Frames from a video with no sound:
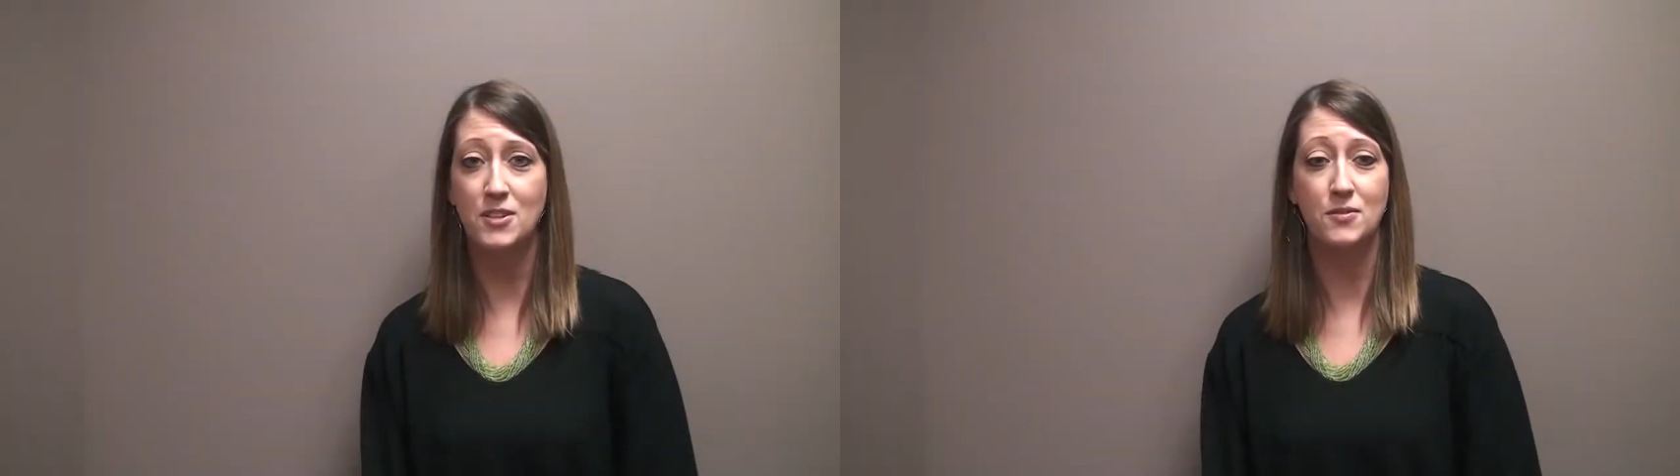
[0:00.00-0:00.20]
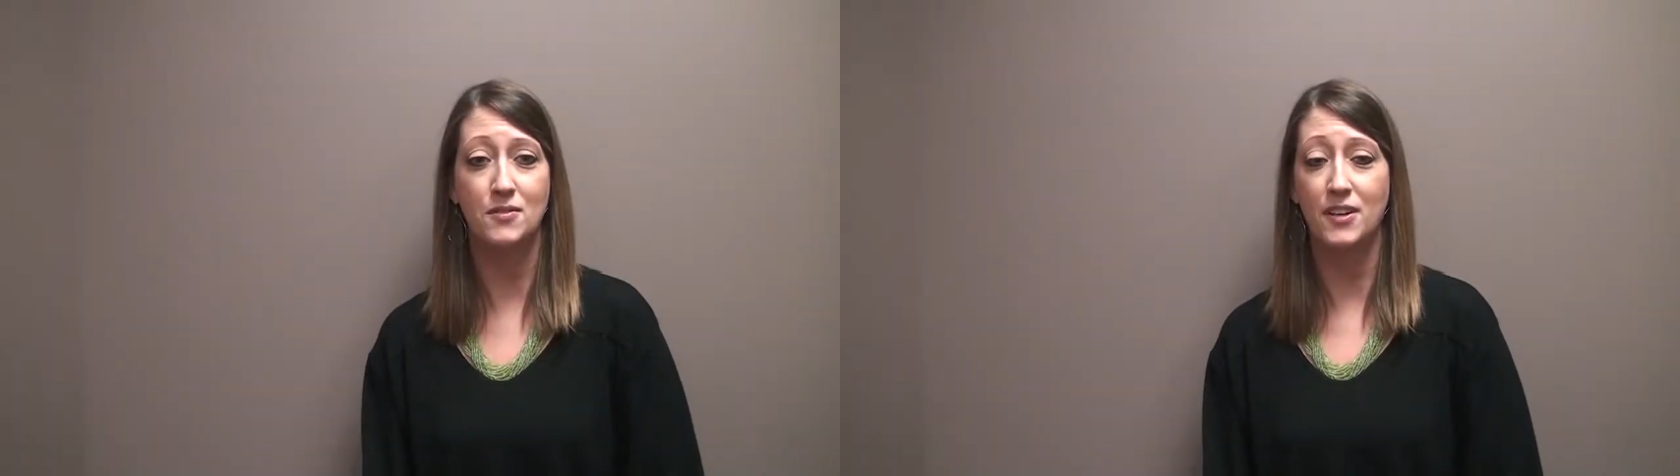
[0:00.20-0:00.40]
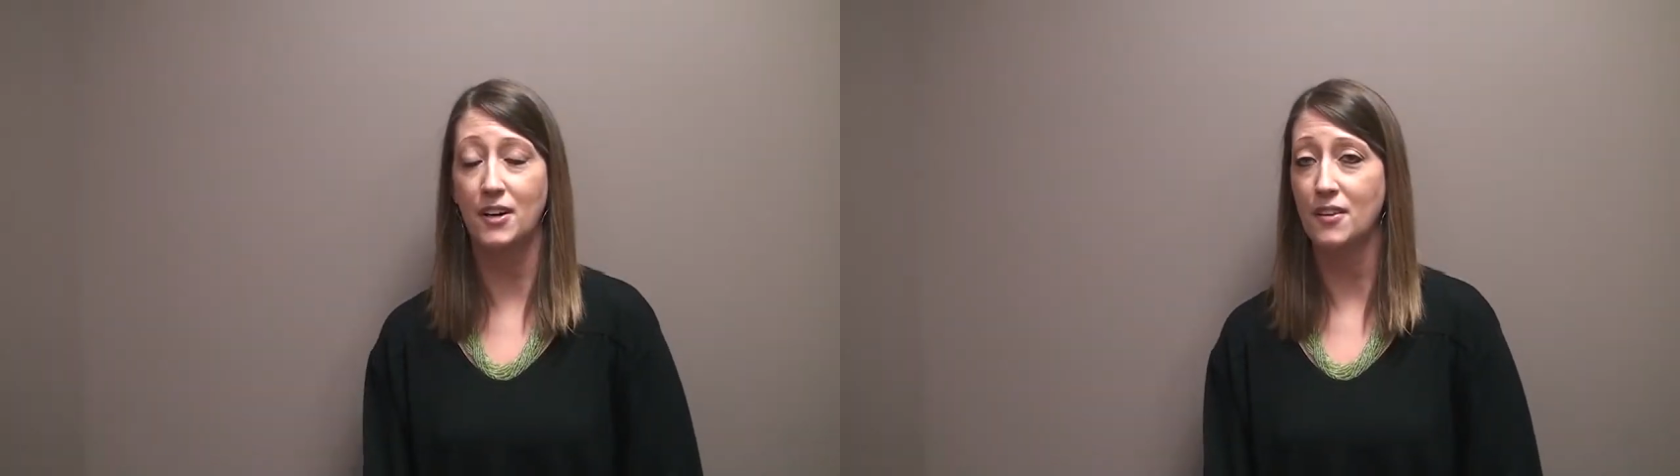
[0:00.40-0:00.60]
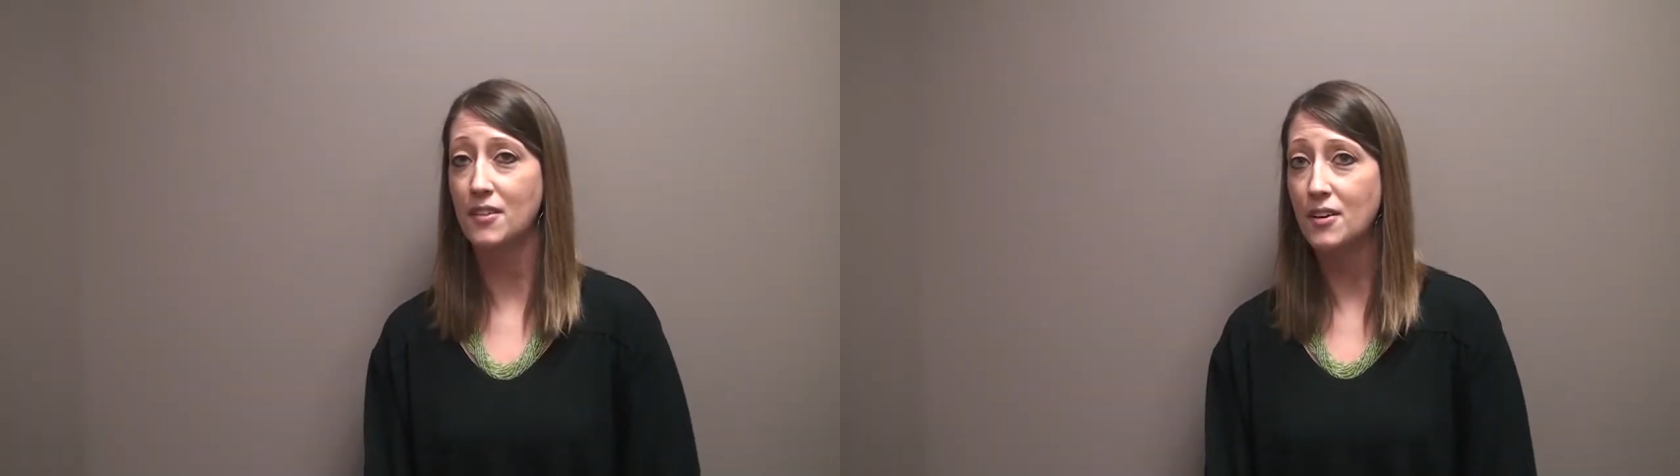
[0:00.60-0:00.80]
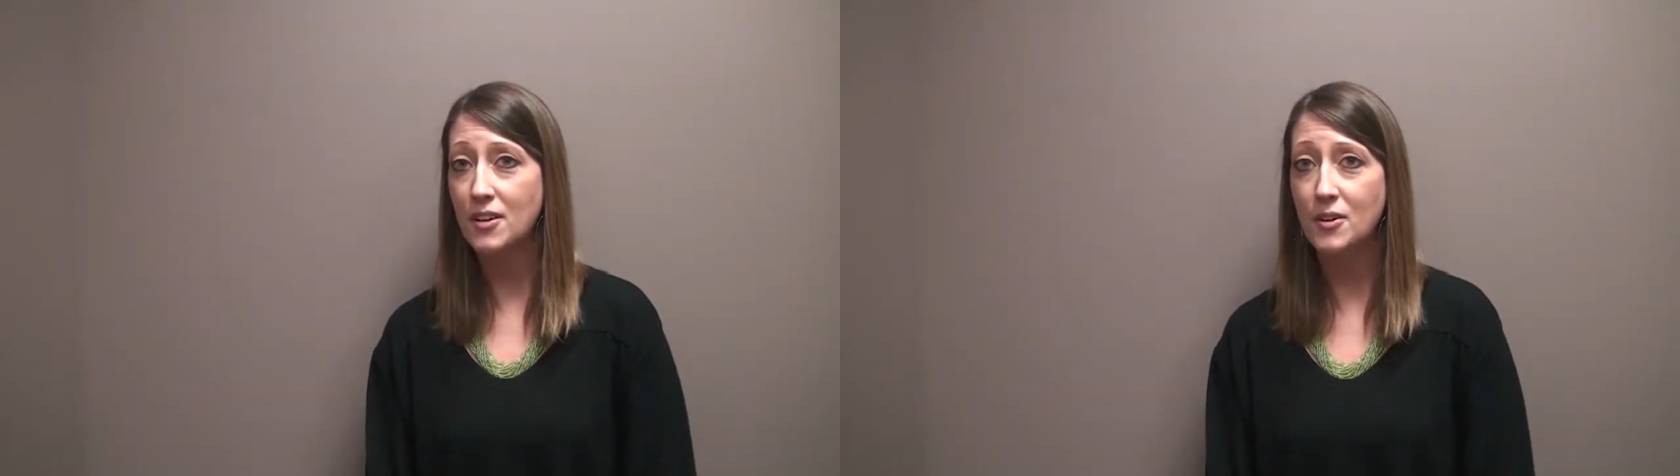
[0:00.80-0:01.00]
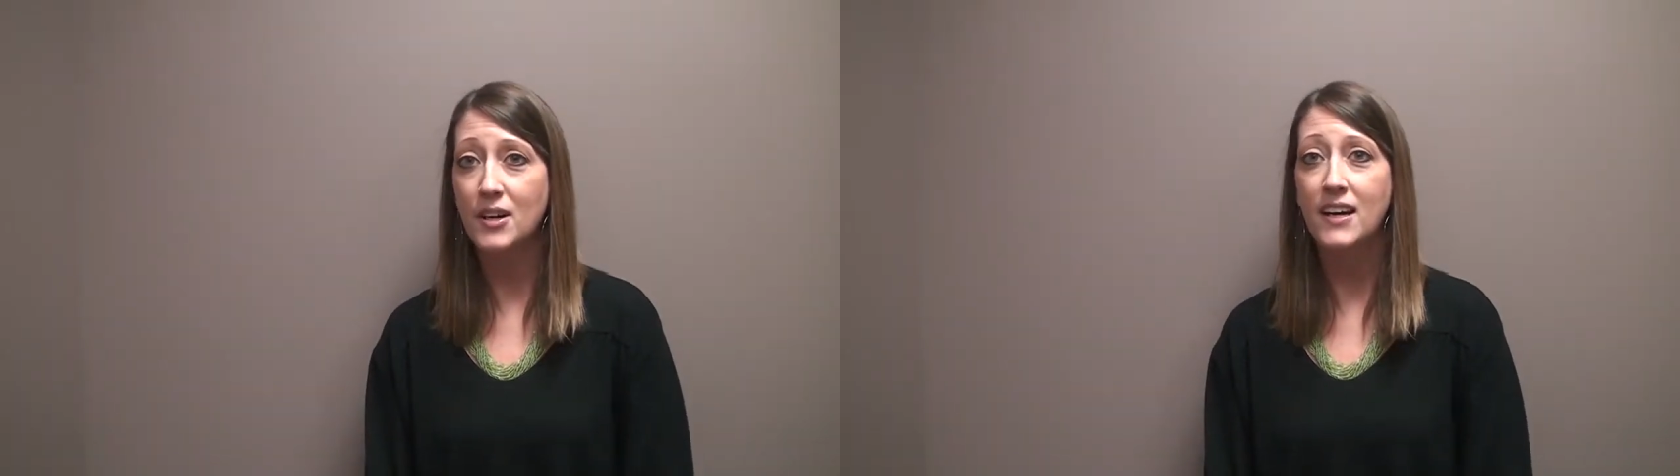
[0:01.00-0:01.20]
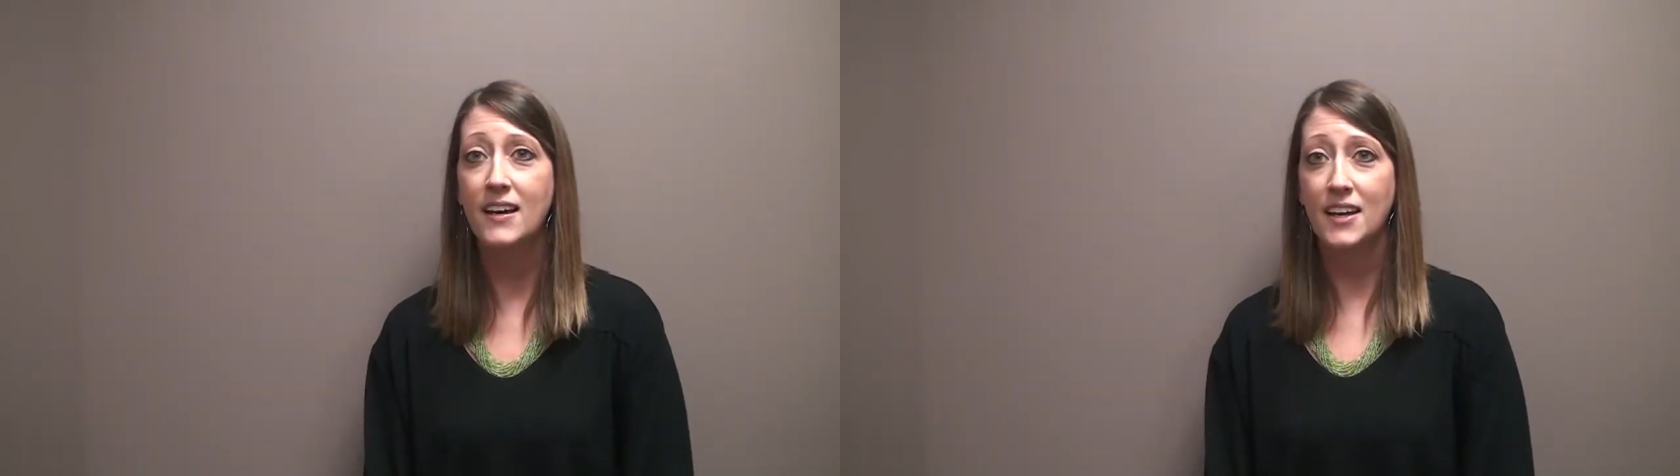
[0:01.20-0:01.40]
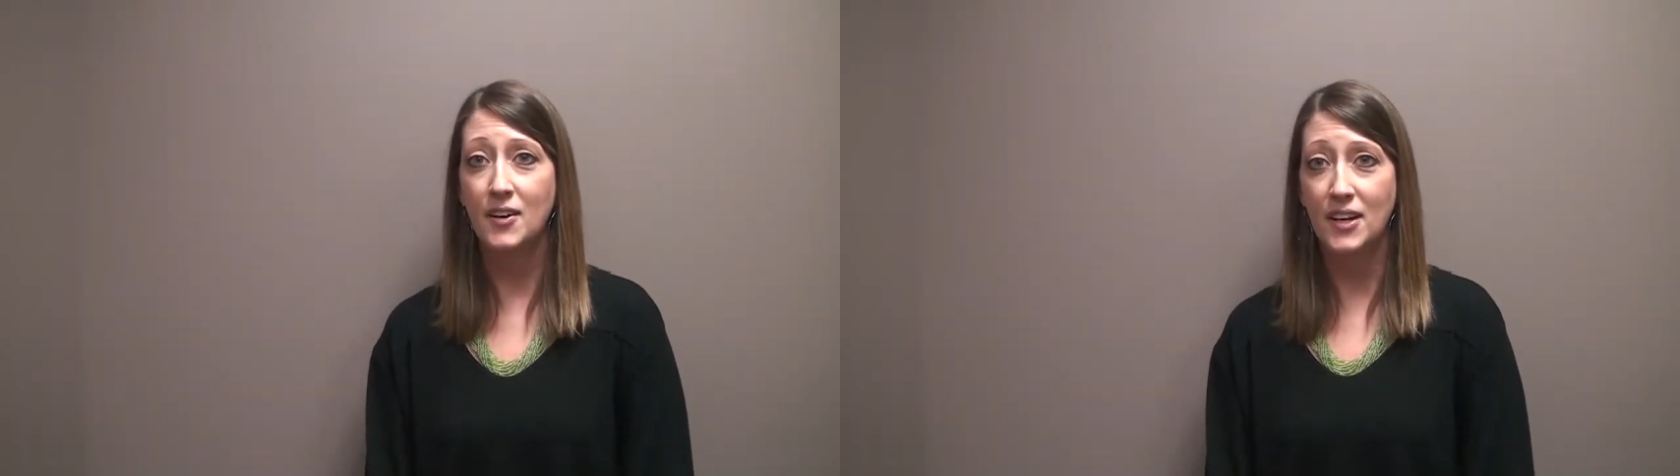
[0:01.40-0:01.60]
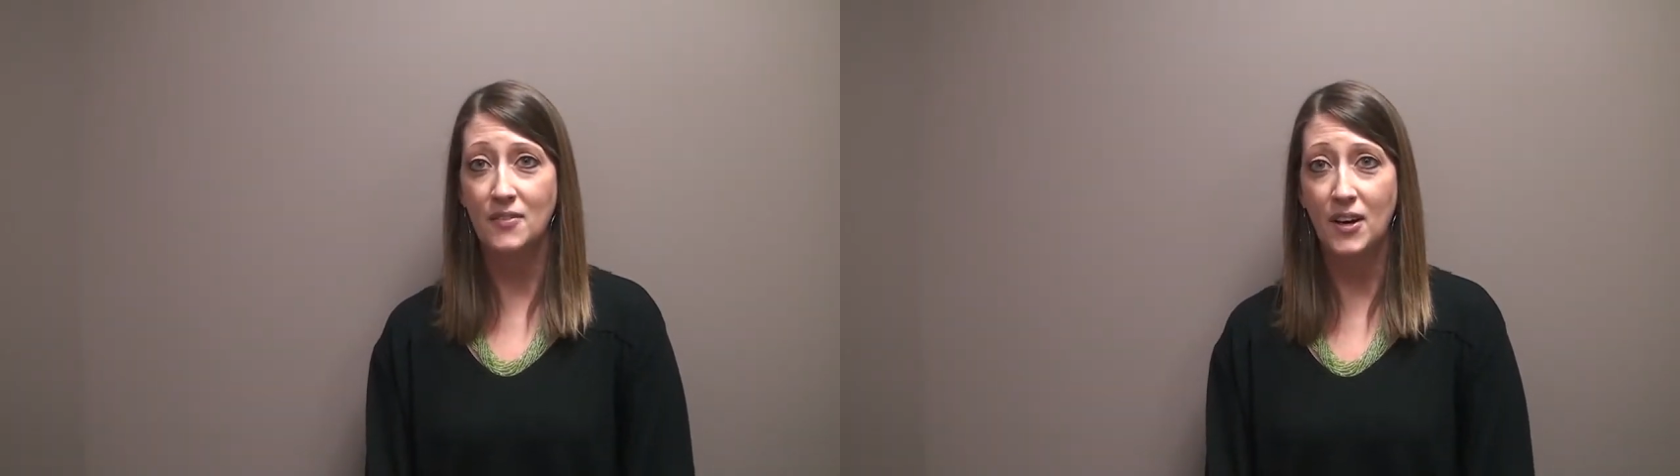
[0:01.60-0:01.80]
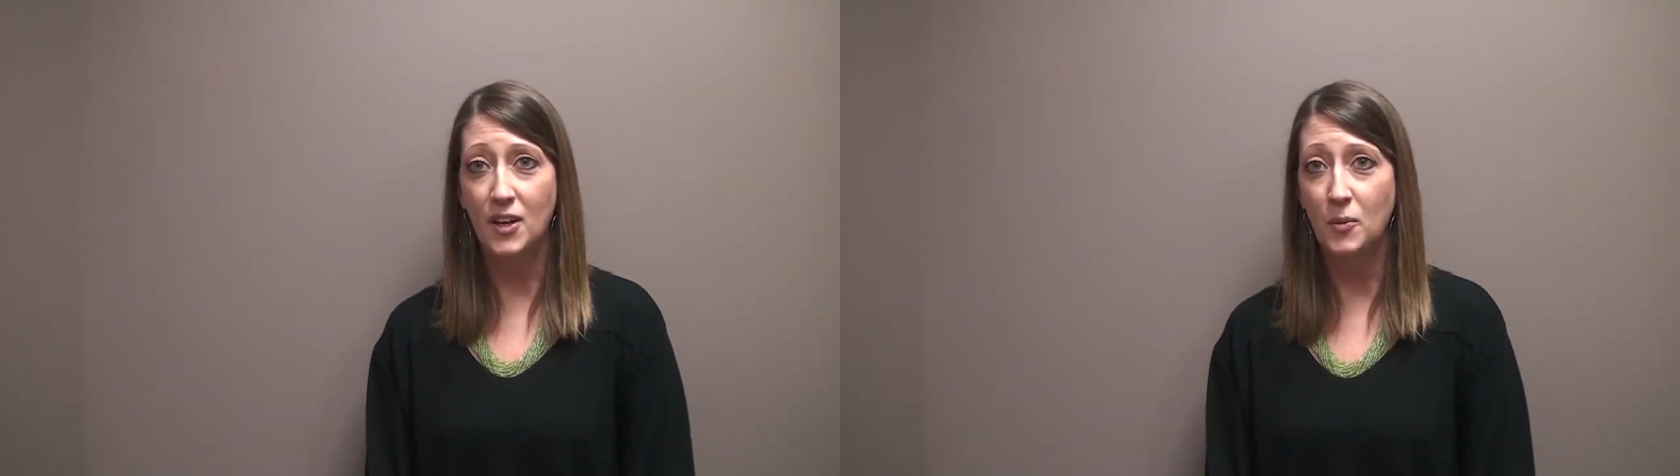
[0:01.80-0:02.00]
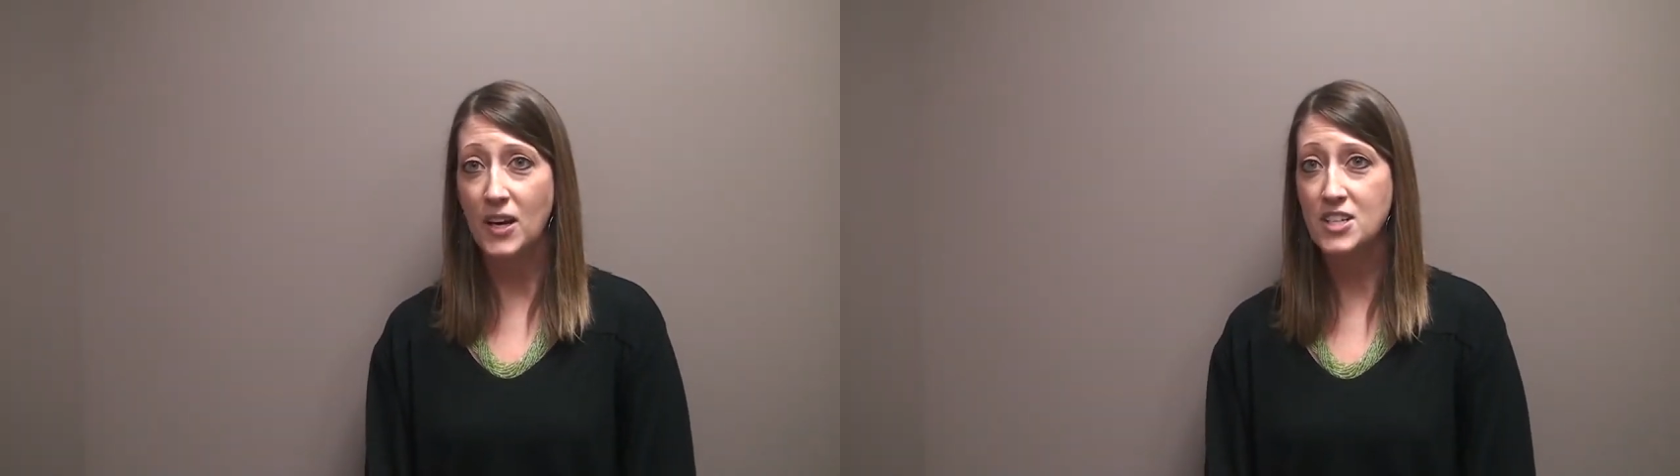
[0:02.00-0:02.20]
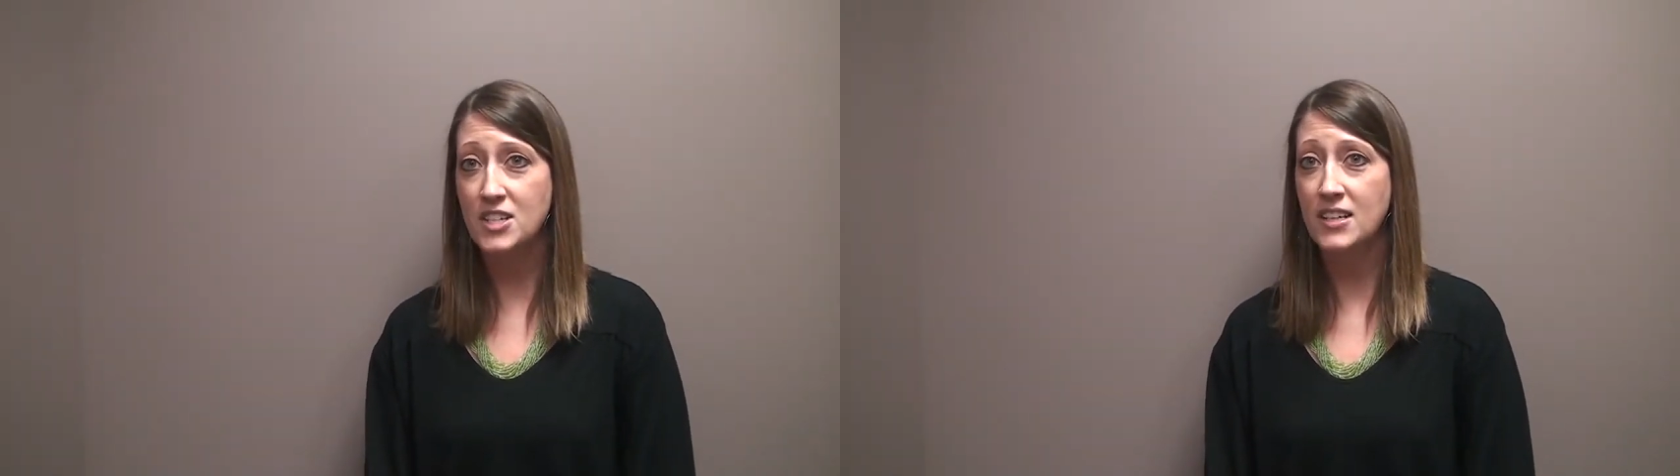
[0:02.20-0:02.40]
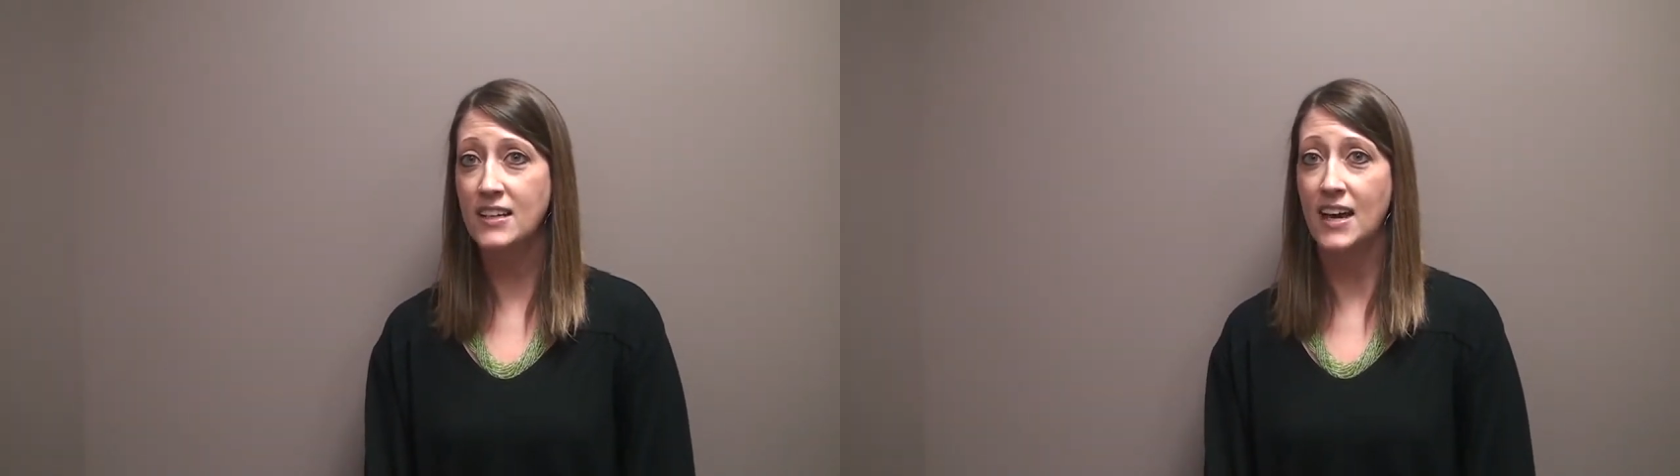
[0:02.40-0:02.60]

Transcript: We do a very thorough hearing evaluation.